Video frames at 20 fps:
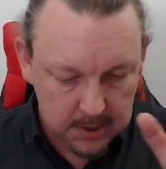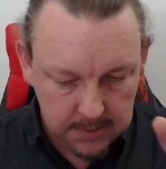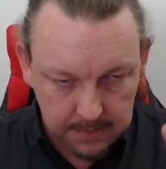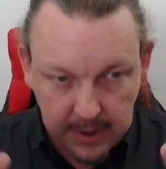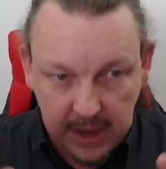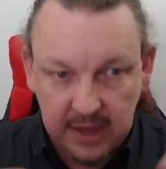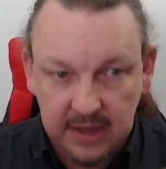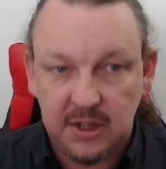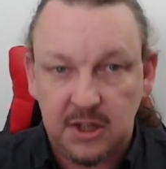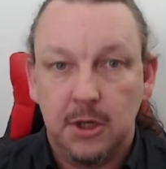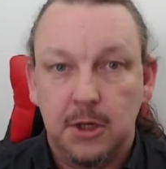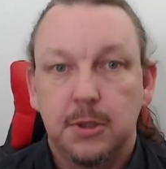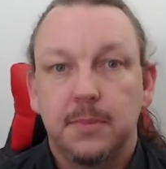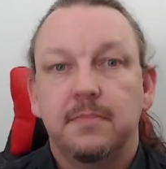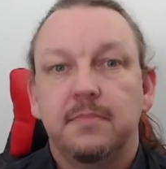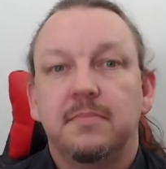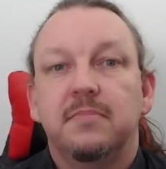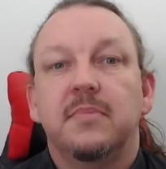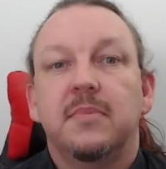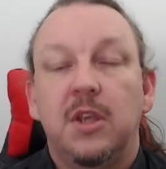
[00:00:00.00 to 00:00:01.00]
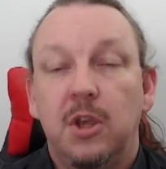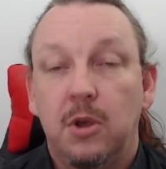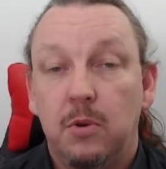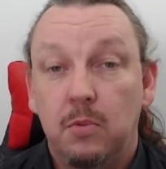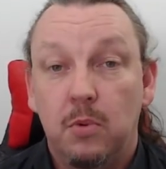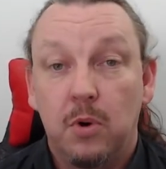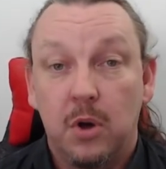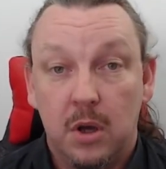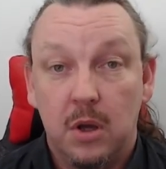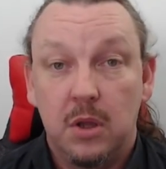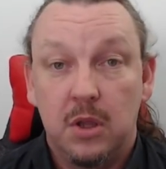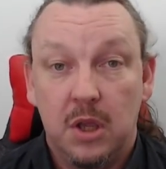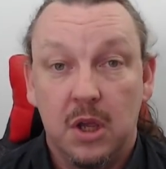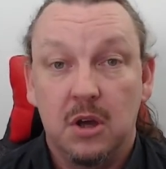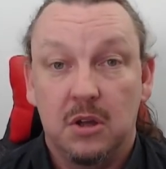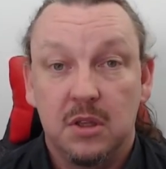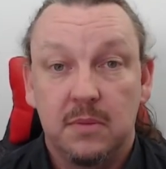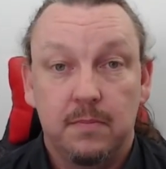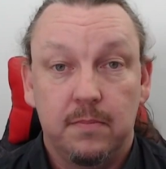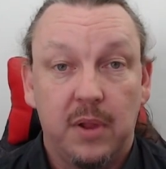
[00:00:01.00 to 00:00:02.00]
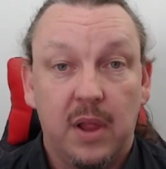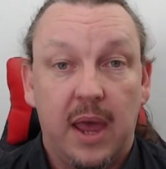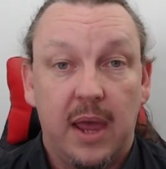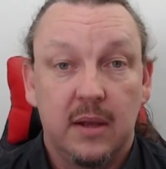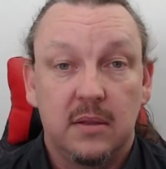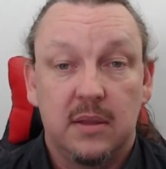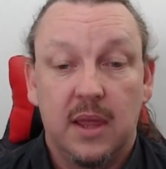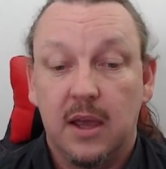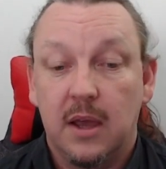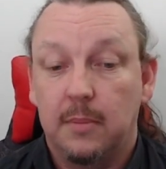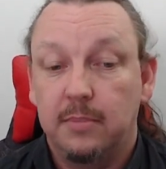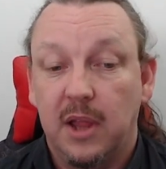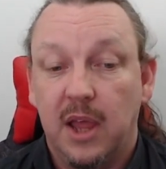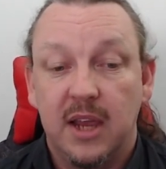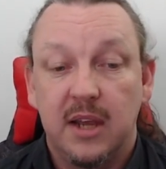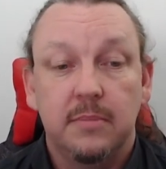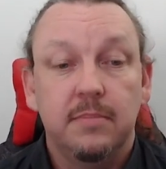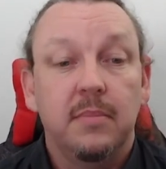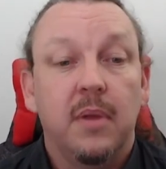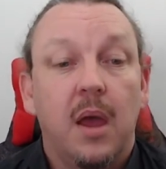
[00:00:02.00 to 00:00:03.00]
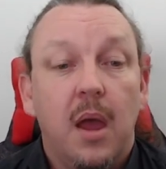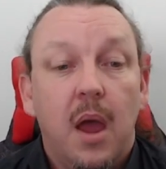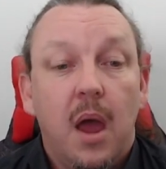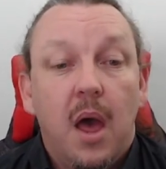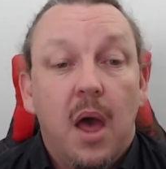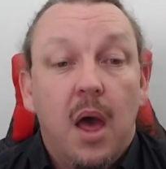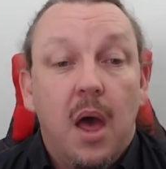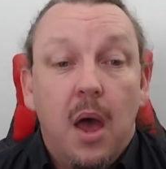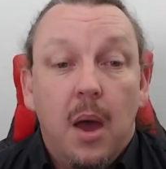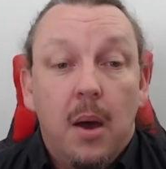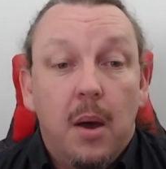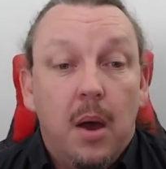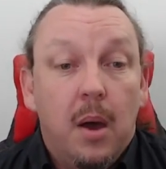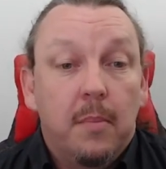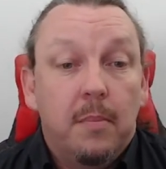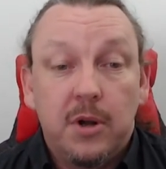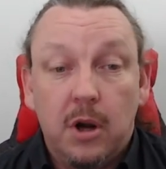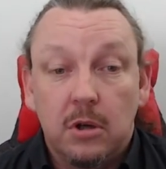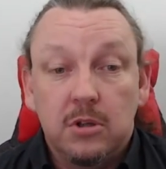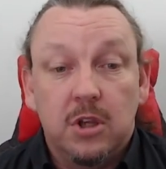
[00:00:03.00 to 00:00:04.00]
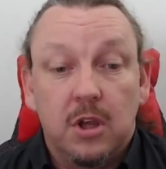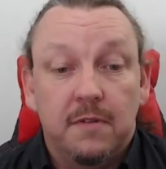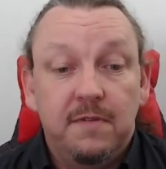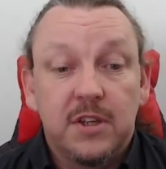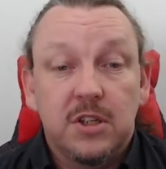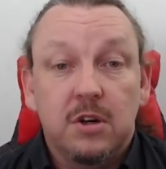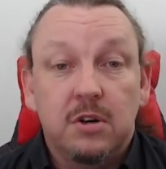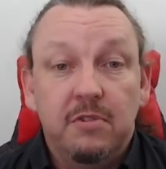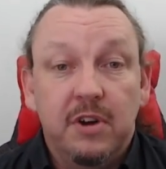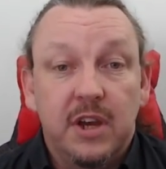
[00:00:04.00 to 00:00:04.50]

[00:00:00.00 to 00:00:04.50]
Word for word: bad news. You were, you got played. They got played. But also, physical